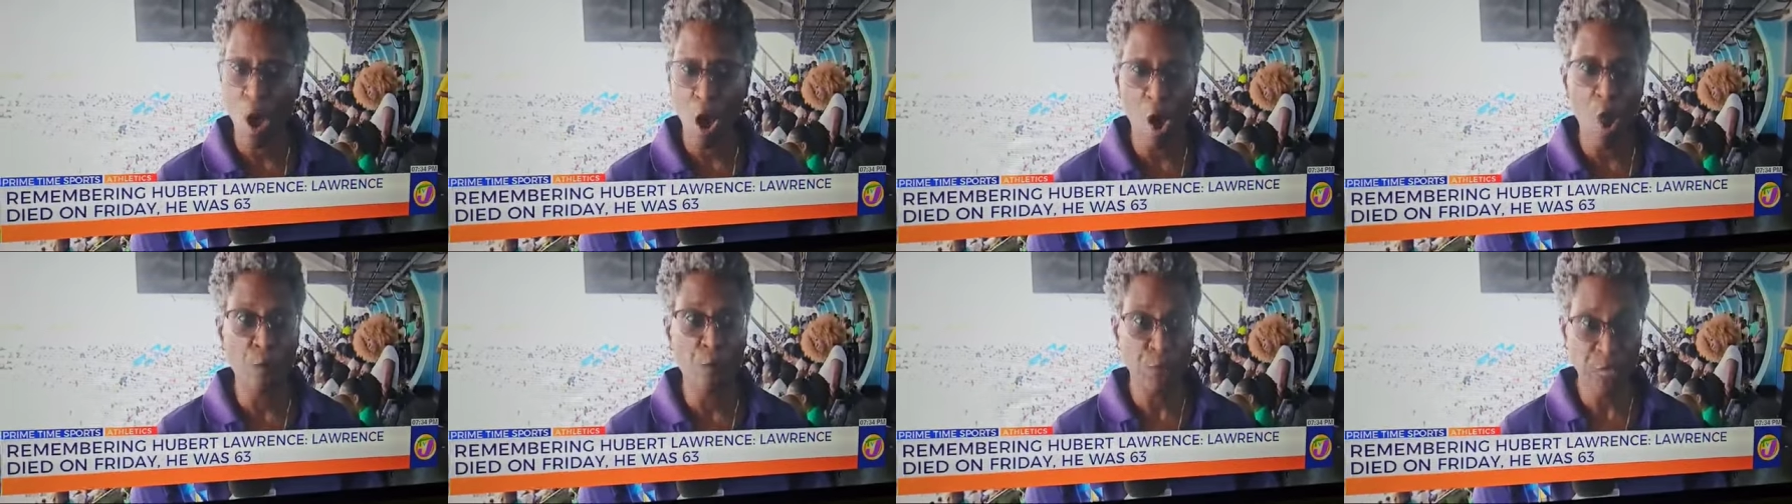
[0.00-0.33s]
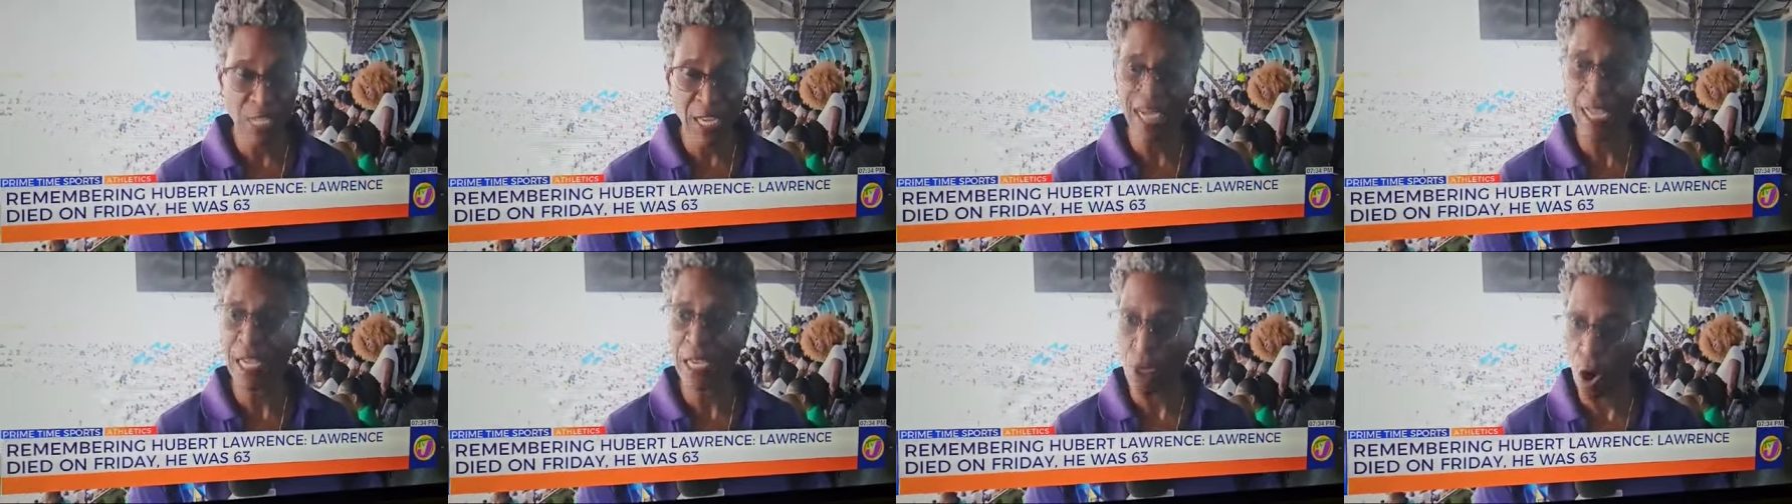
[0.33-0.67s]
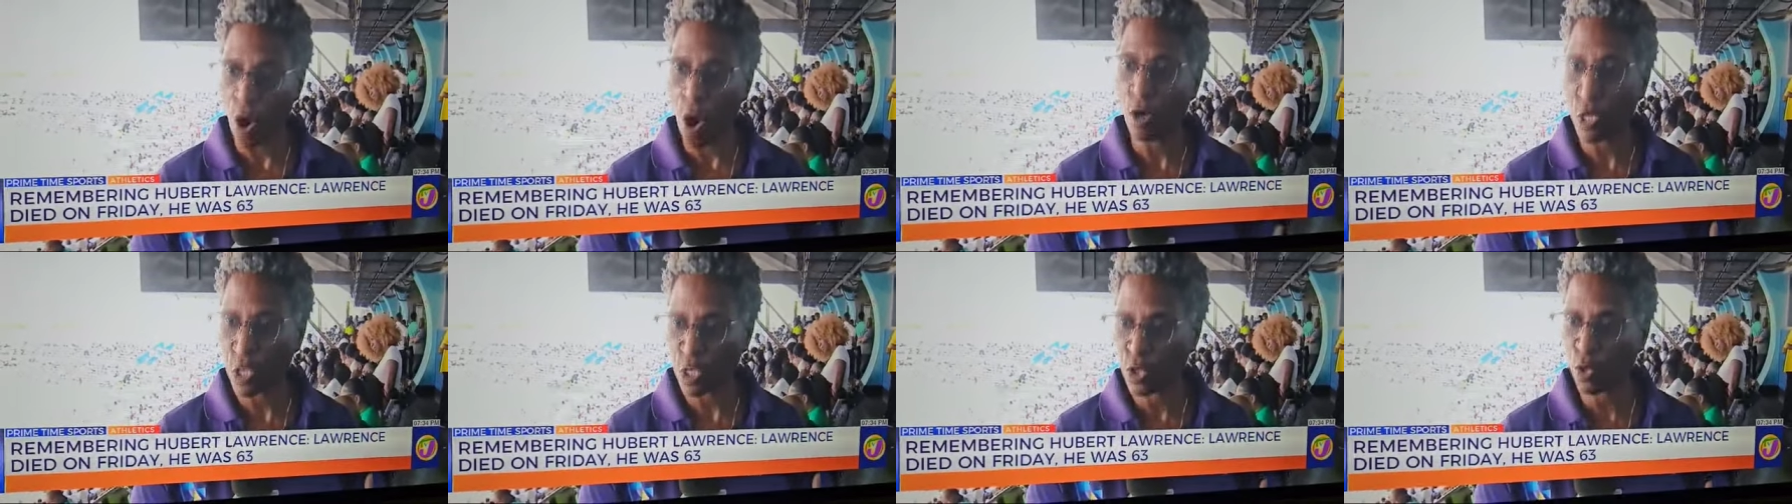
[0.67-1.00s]
of telling
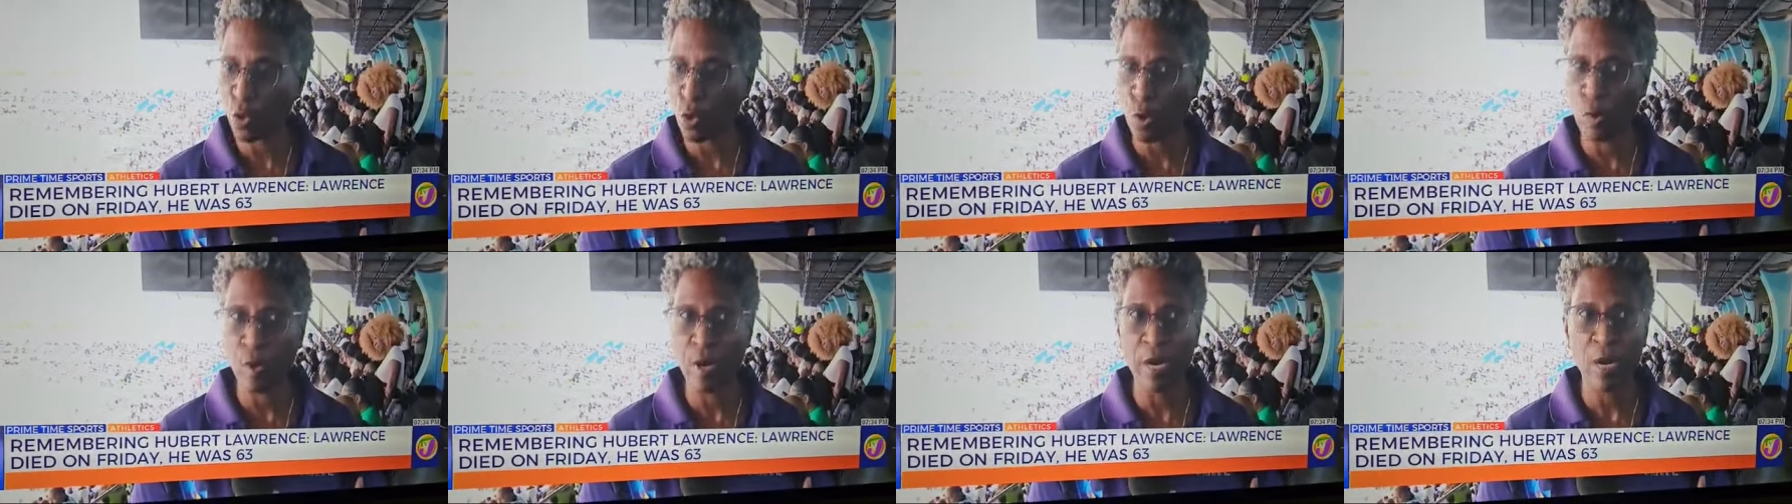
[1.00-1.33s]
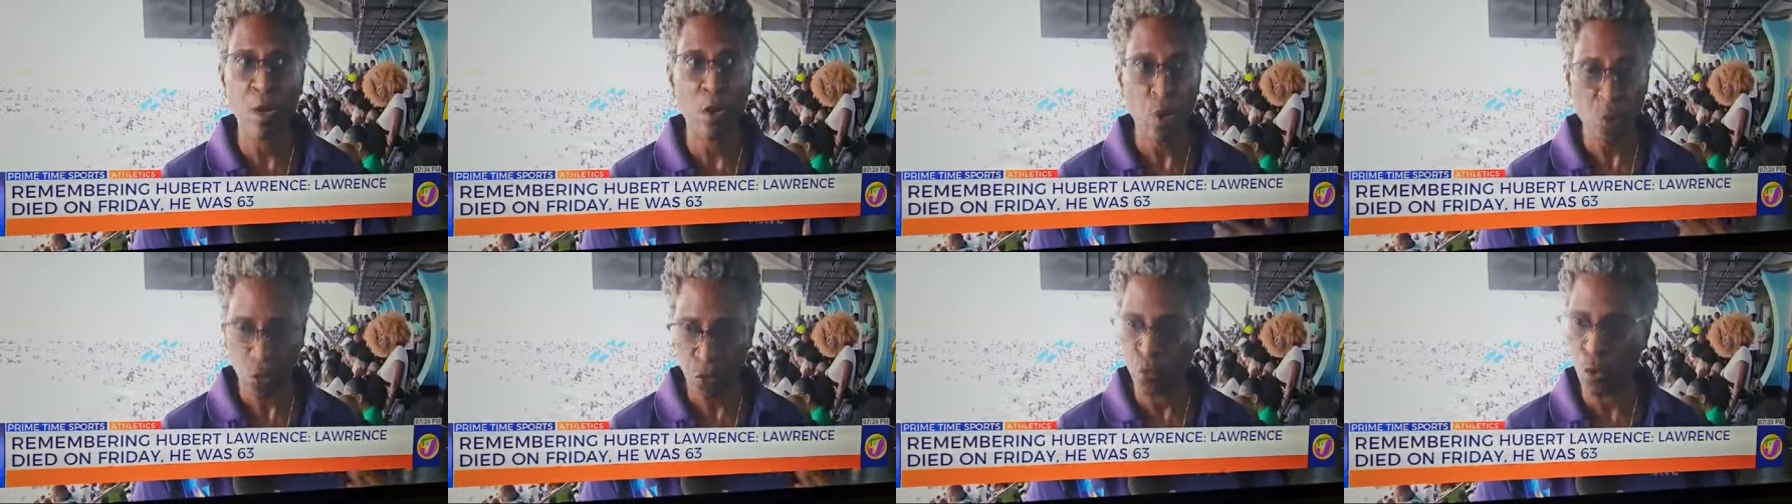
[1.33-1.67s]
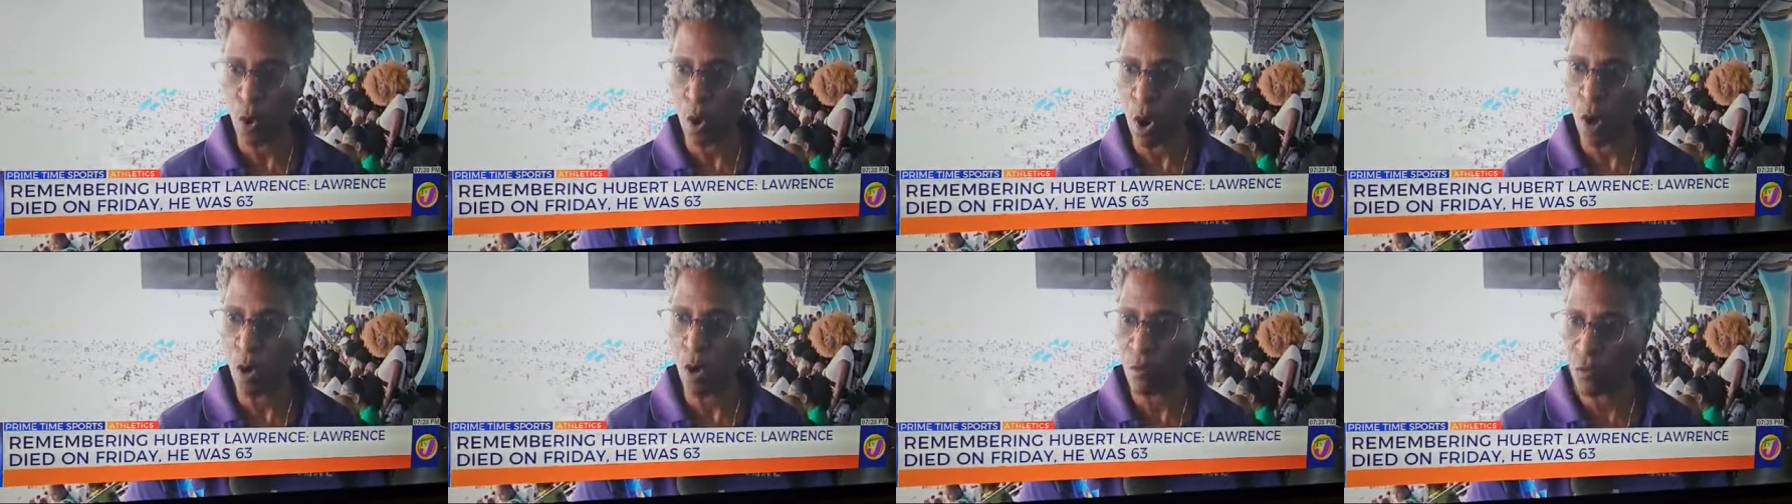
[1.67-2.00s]
our story
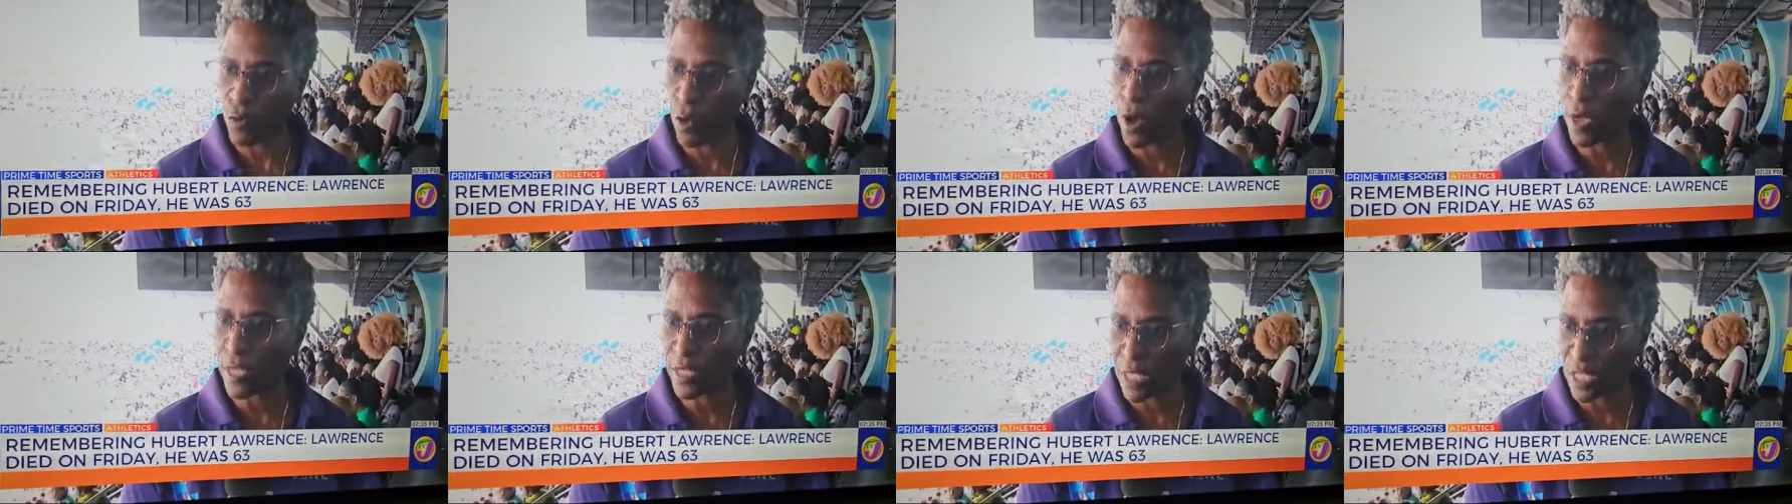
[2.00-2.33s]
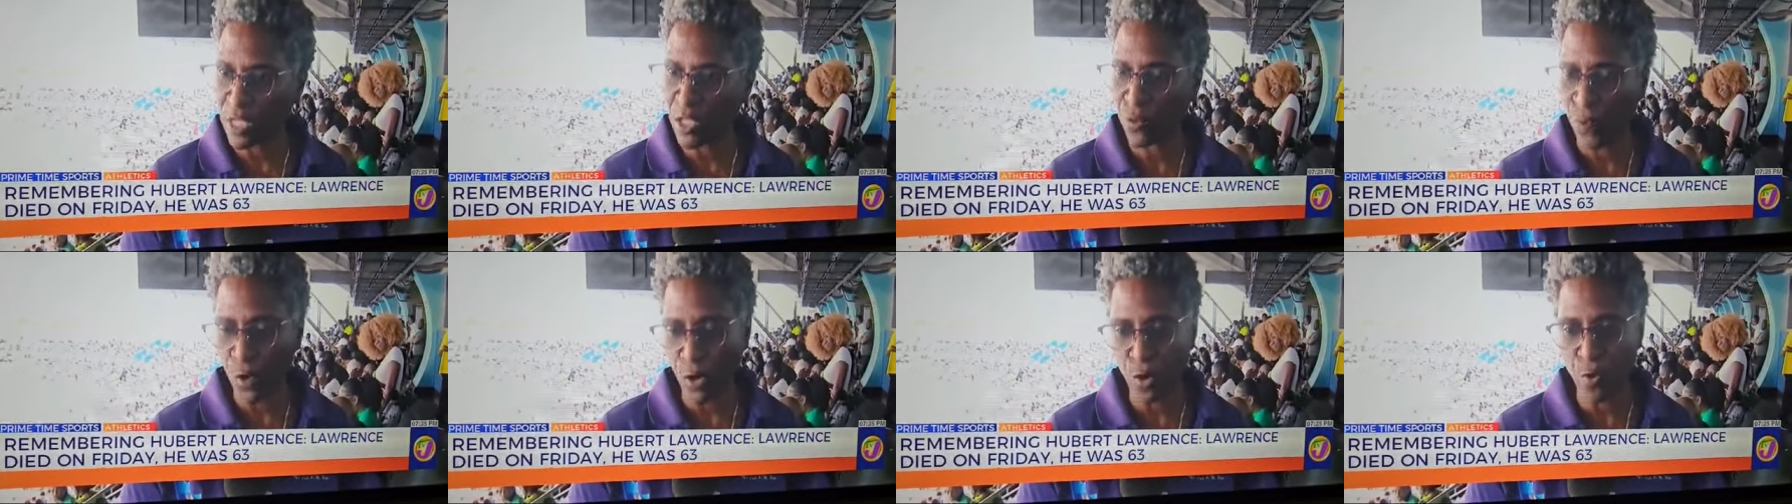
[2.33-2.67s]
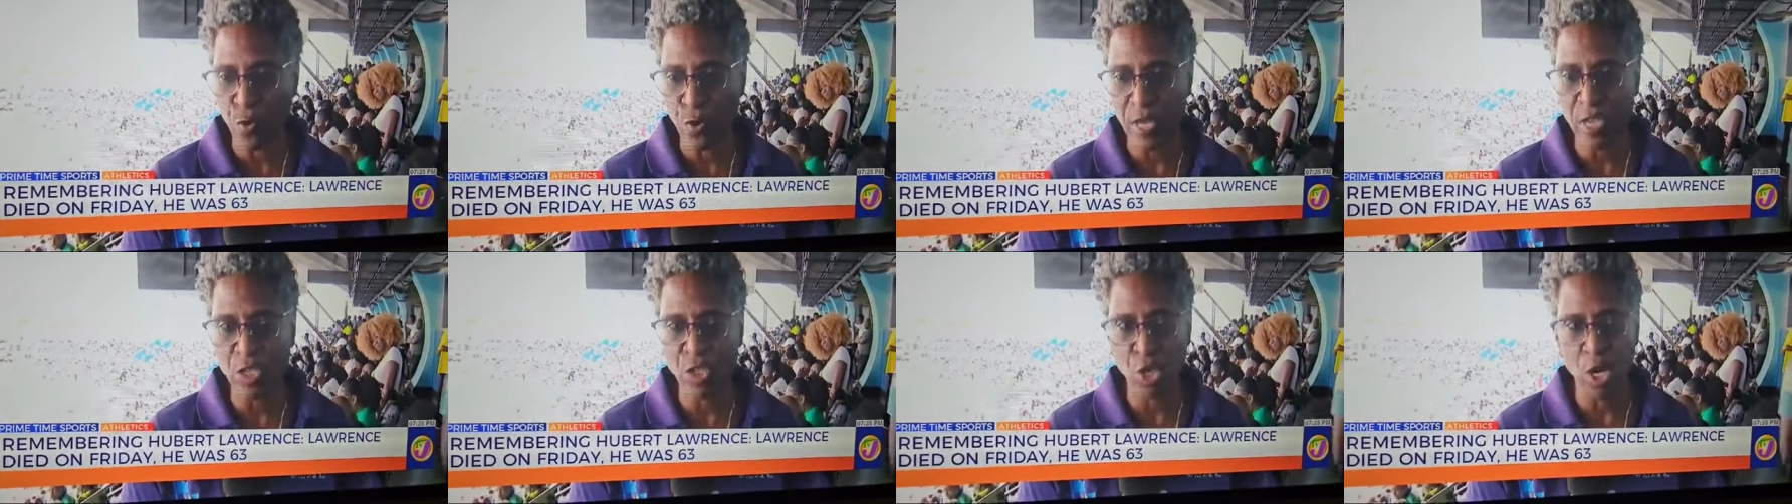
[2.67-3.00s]
through our voices for the
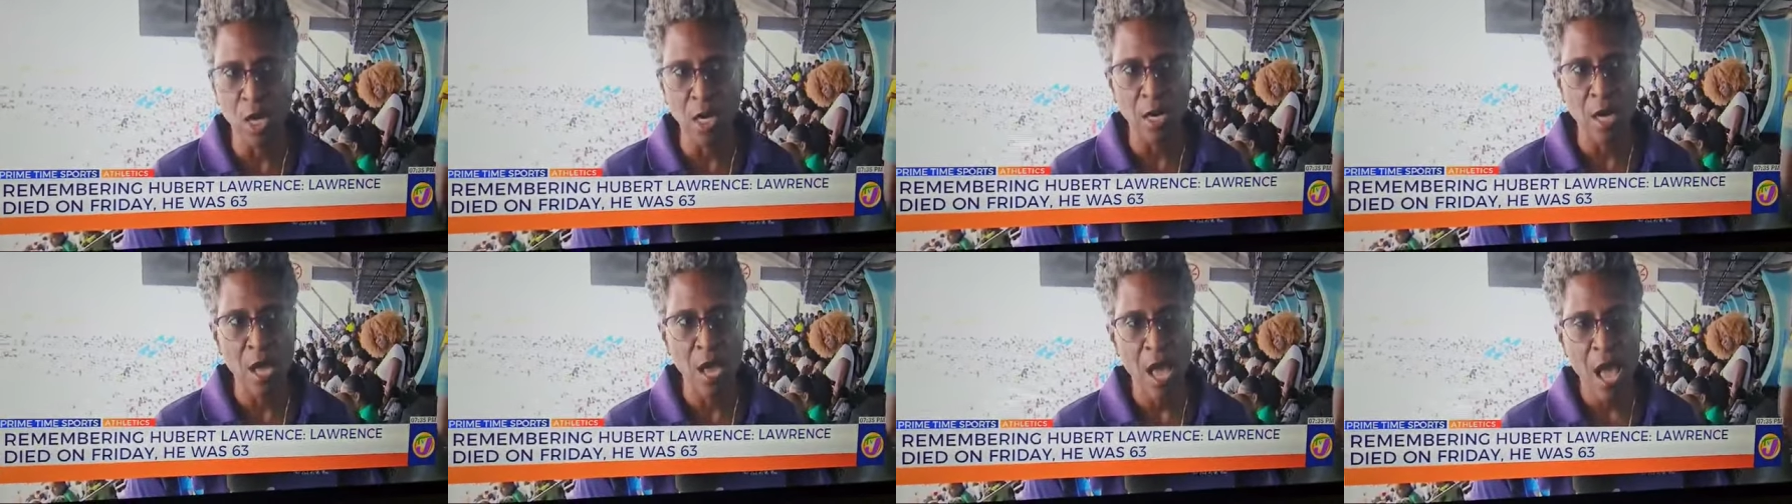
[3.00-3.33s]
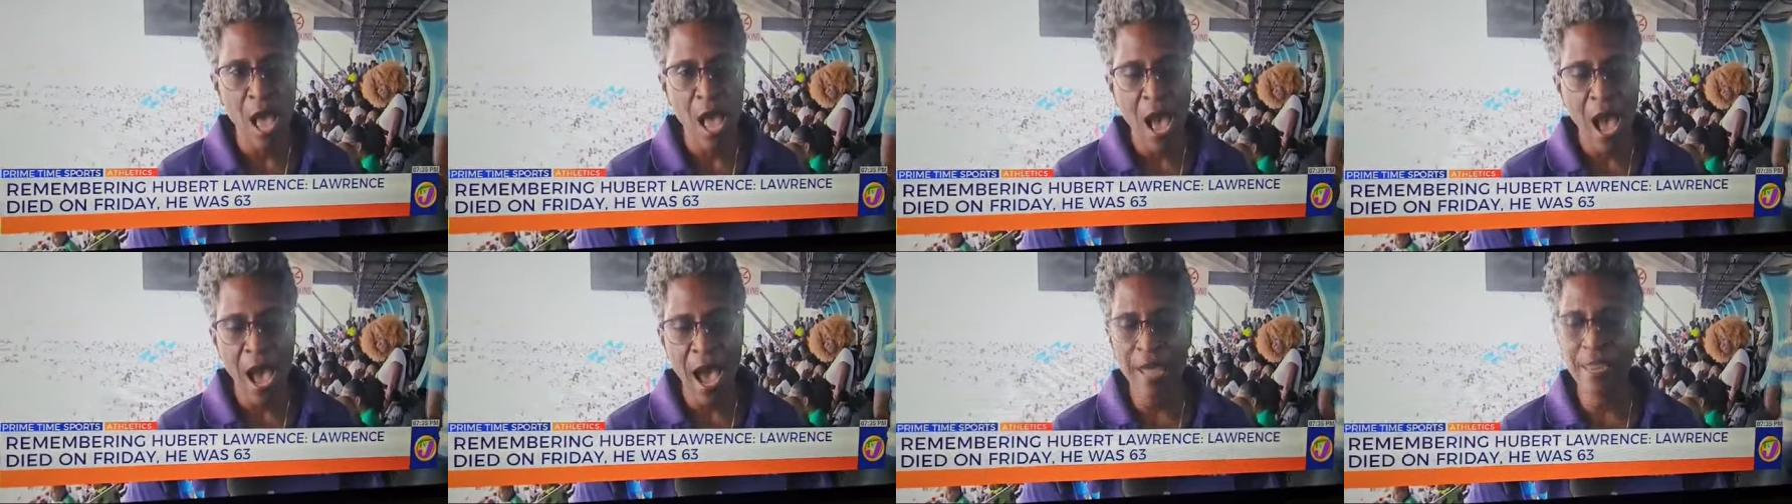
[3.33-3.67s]
mm-hmm. region.